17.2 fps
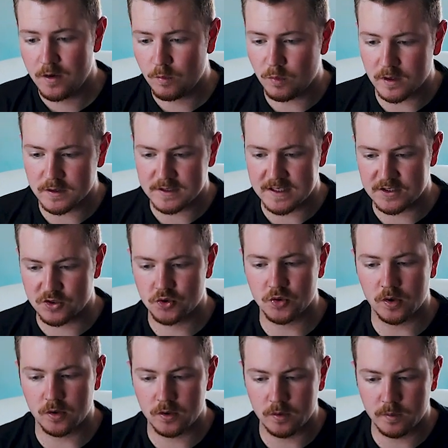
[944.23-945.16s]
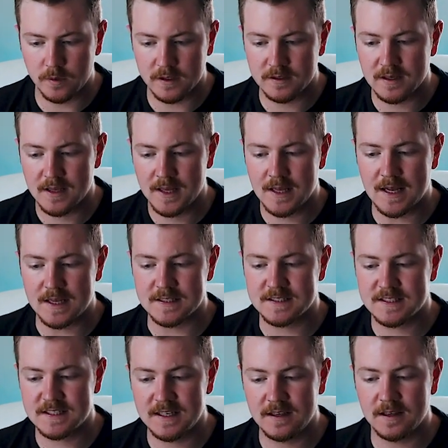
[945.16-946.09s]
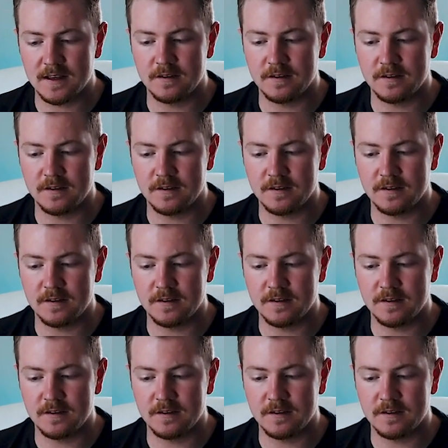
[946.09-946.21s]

what they struggle with, and seeing